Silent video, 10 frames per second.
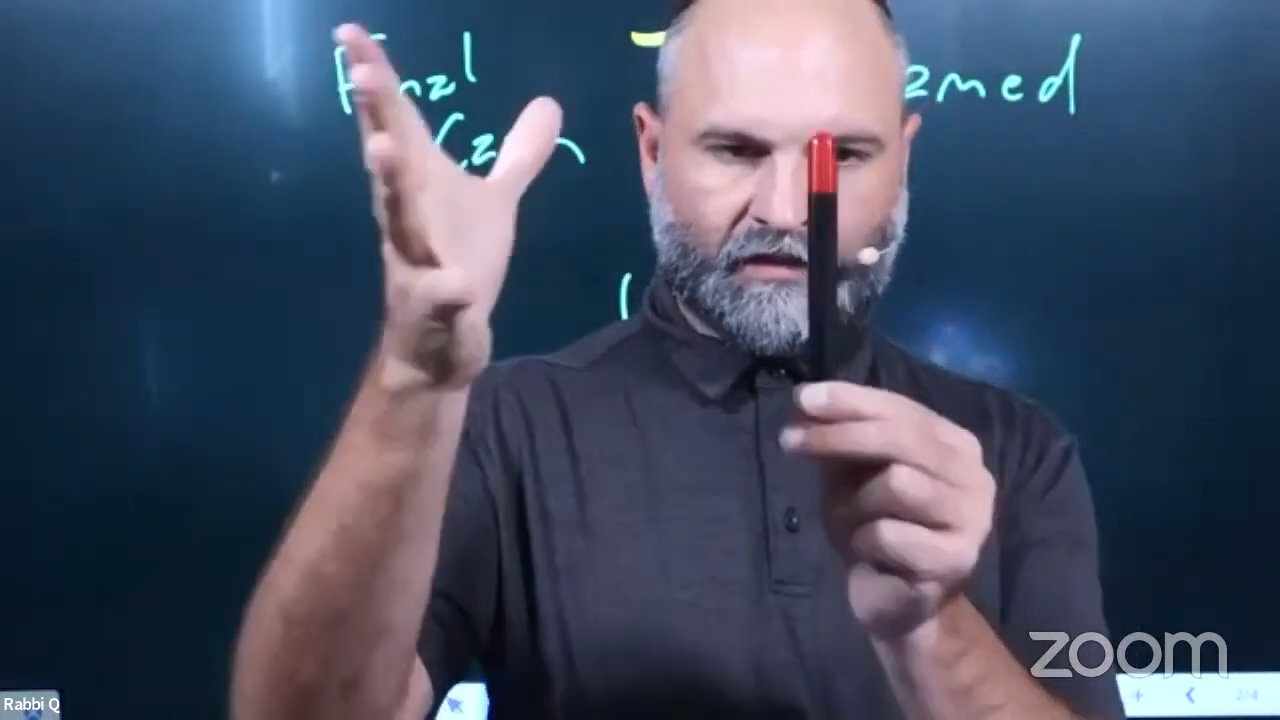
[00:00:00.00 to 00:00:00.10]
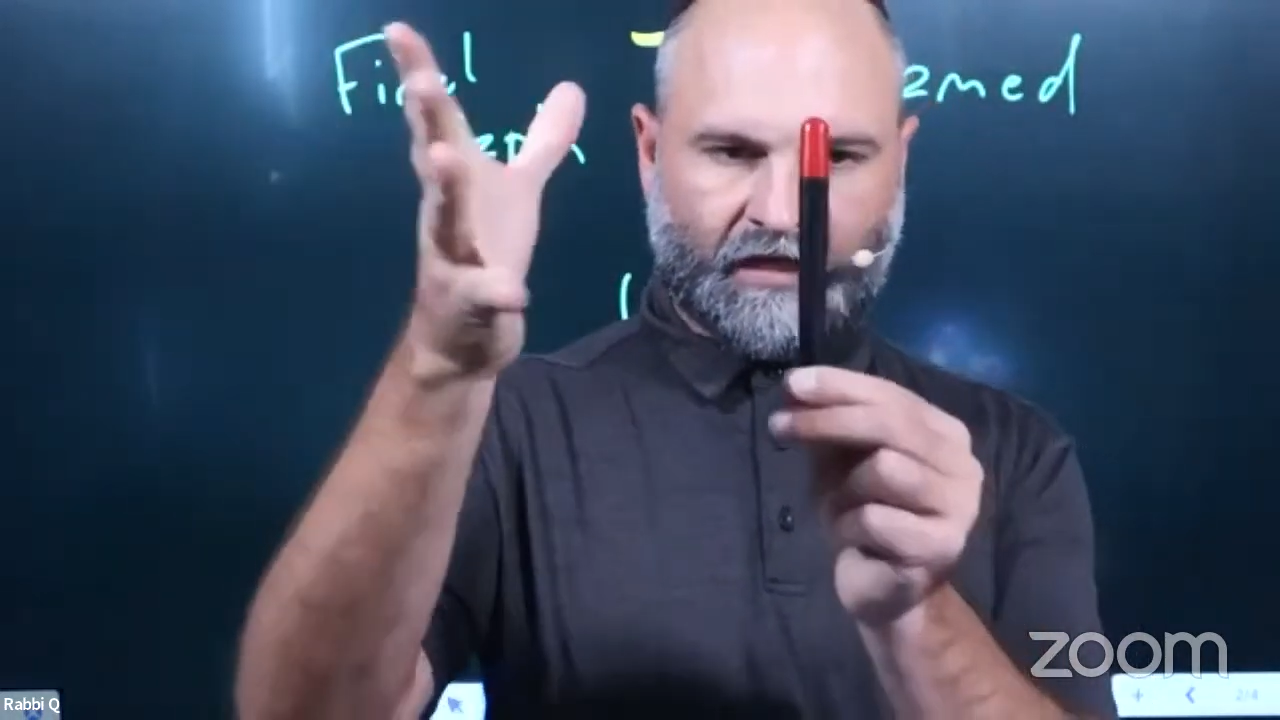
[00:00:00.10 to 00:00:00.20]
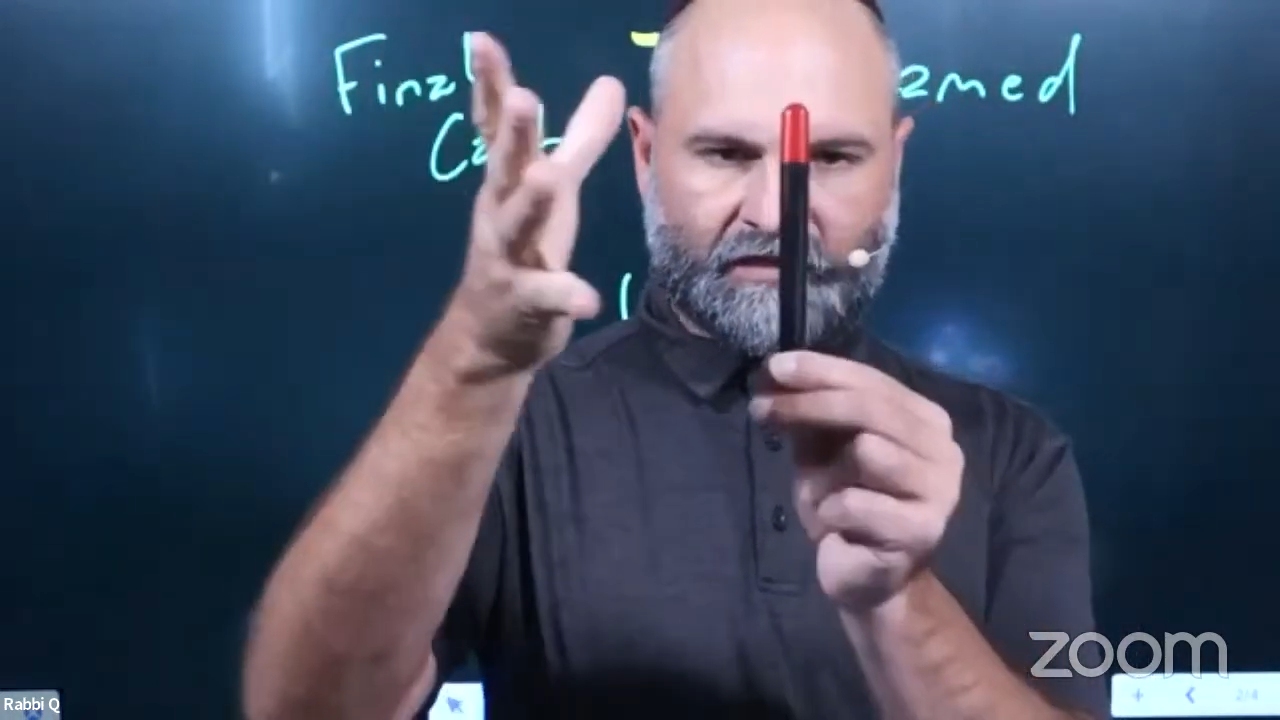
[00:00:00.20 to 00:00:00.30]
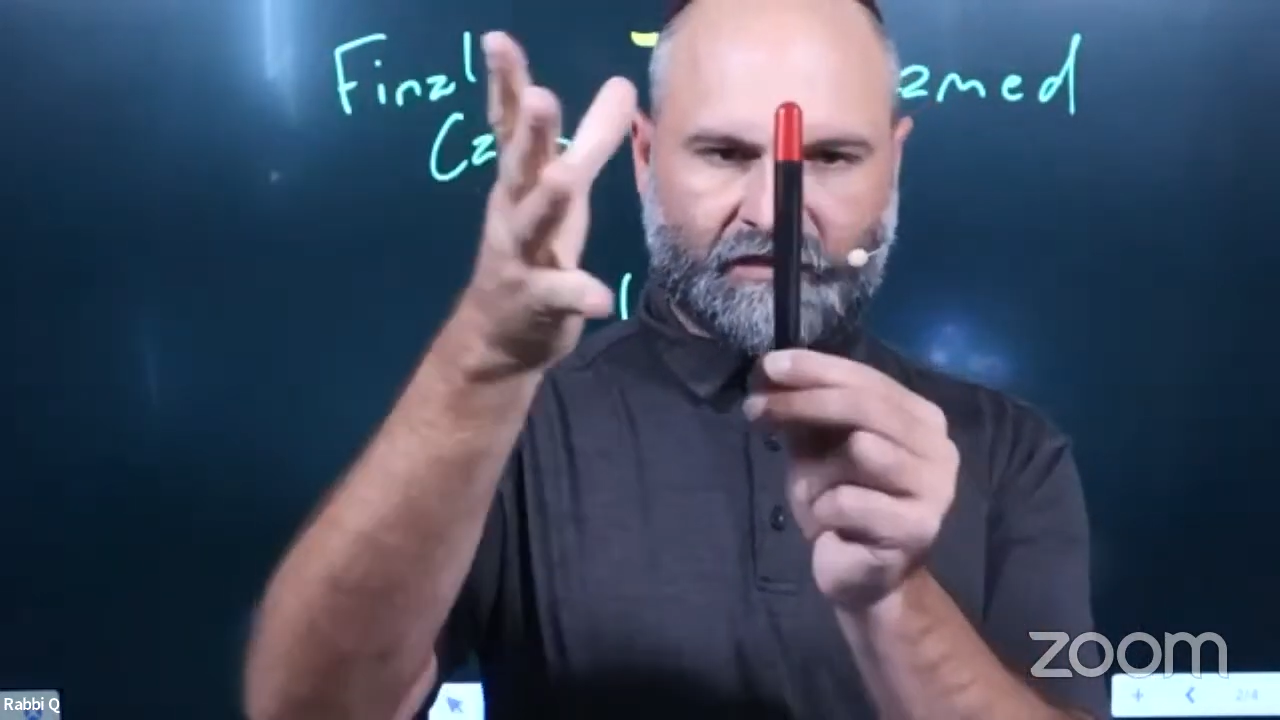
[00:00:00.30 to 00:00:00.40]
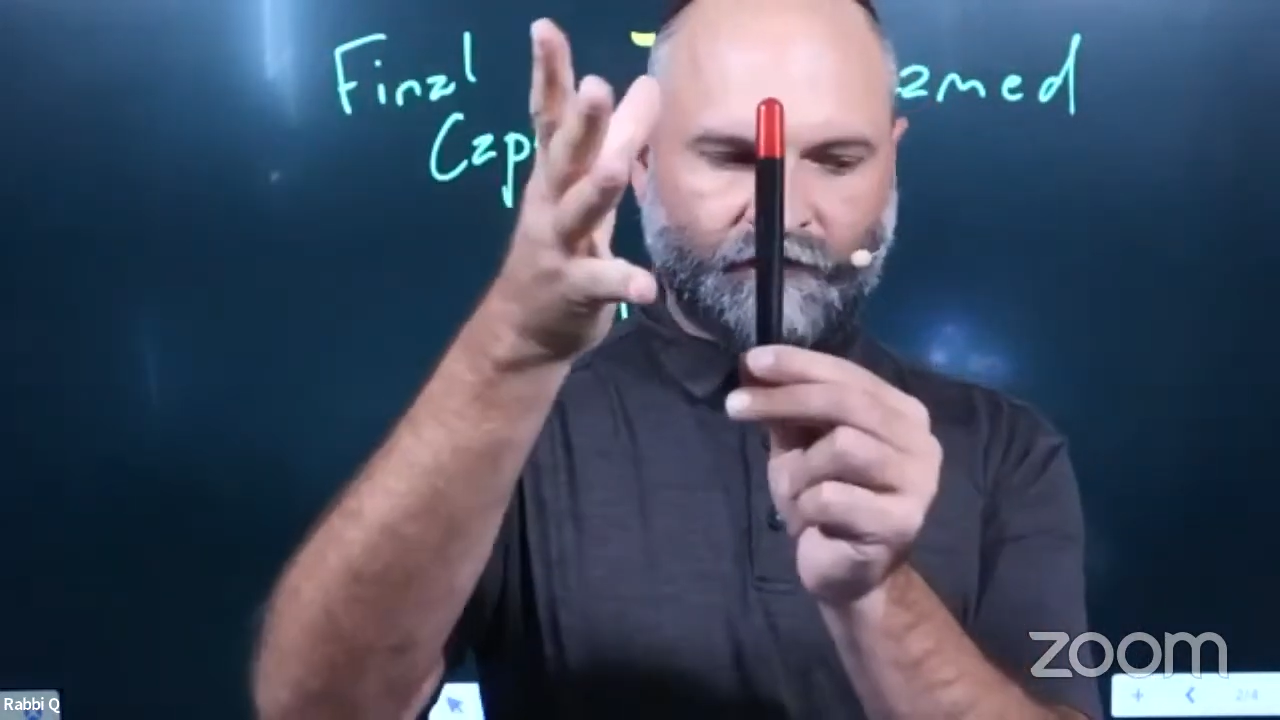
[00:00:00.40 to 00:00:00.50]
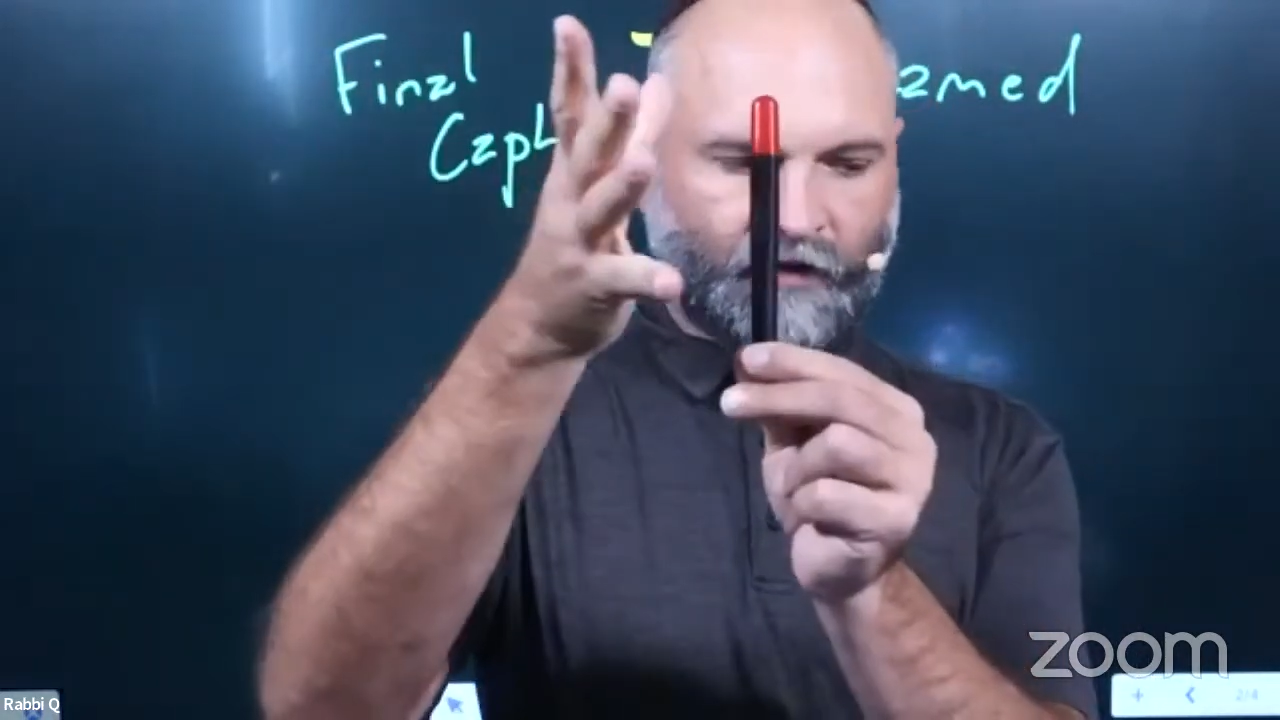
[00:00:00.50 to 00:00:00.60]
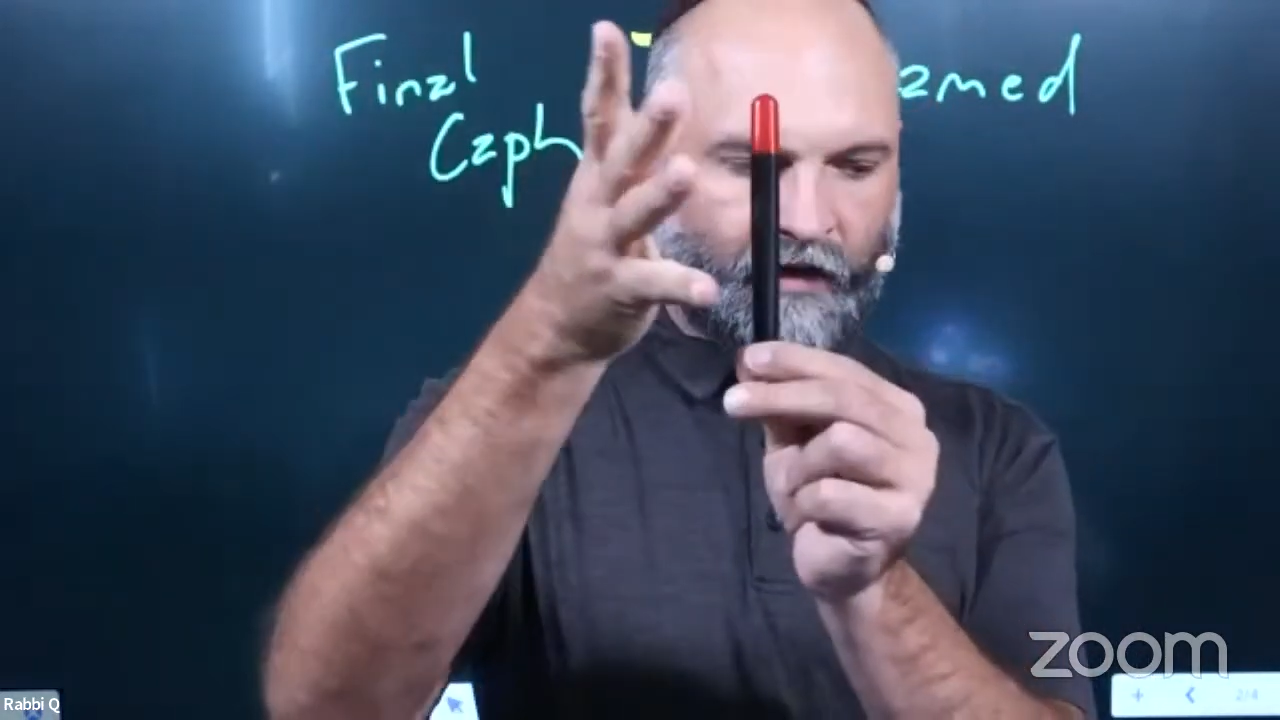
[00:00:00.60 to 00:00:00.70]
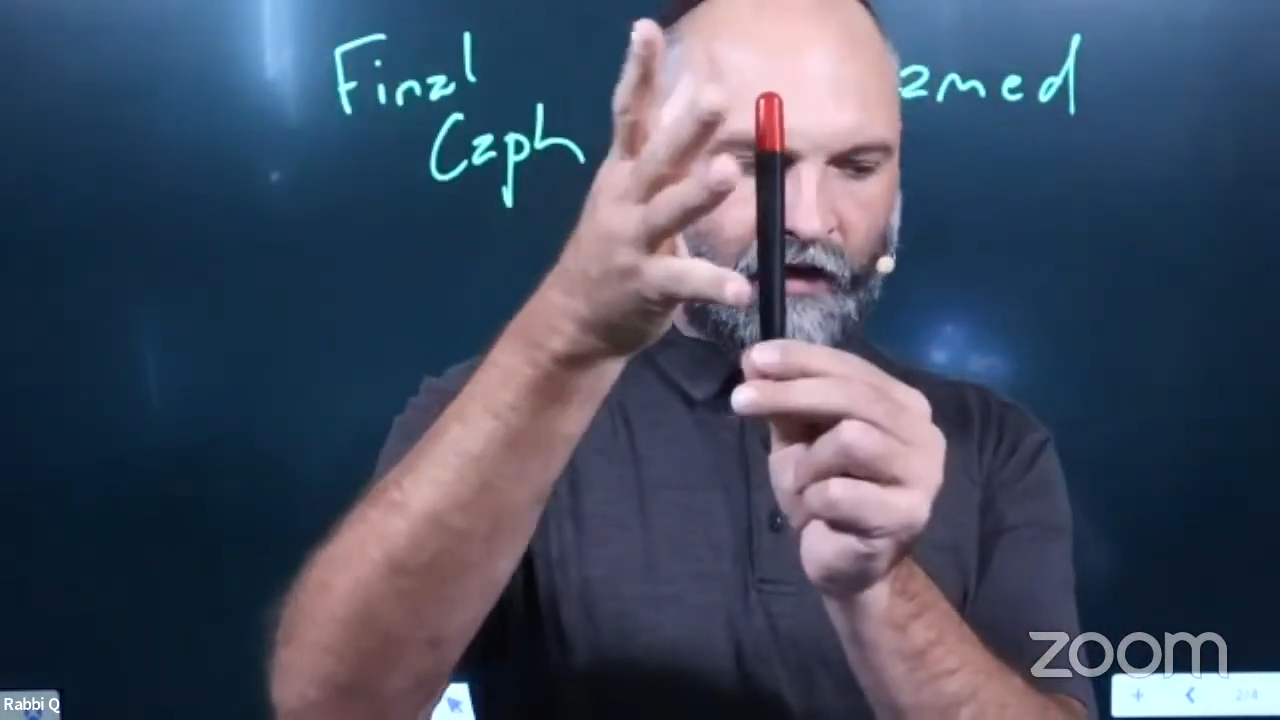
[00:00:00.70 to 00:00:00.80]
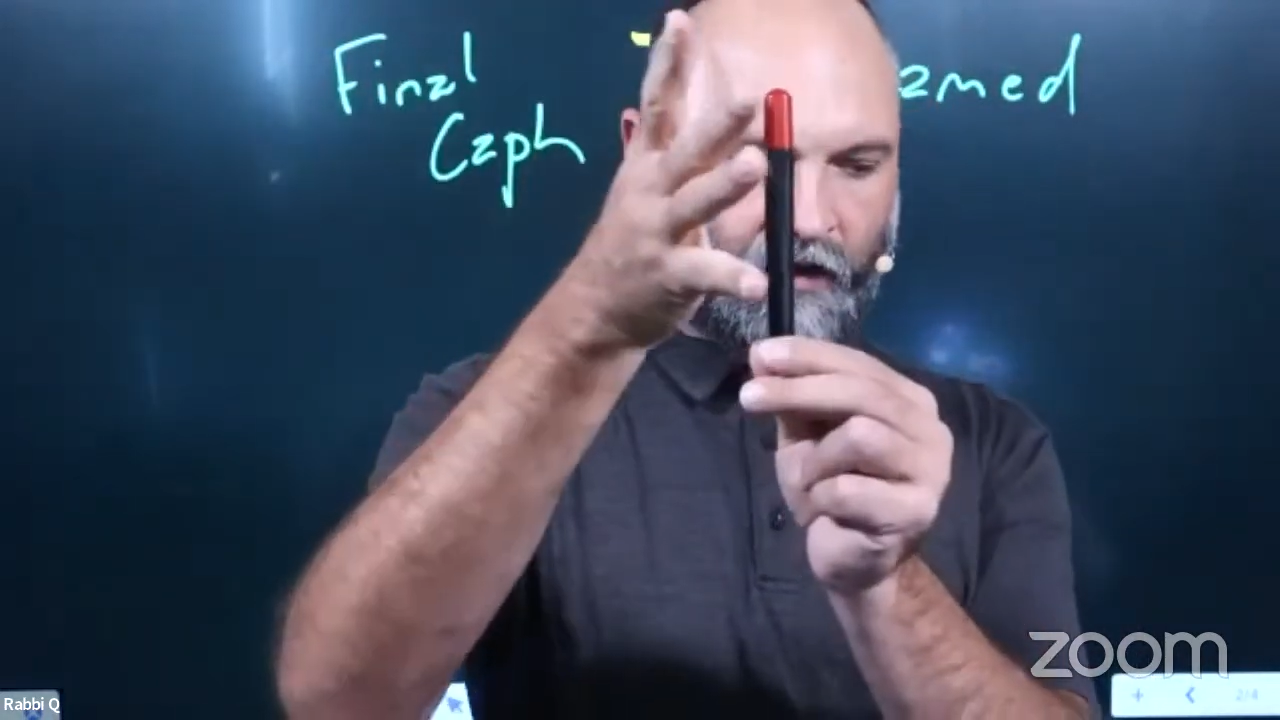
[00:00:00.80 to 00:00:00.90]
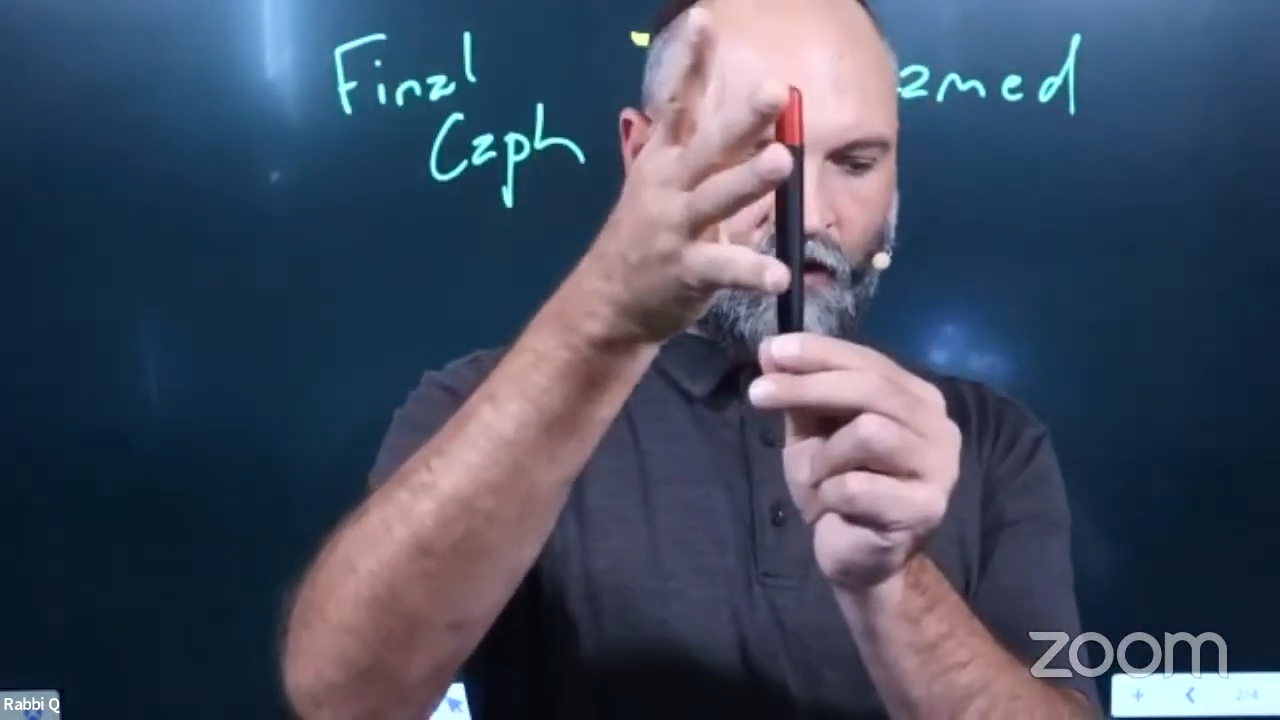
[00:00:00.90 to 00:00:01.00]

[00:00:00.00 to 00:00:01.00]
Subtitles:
case, if I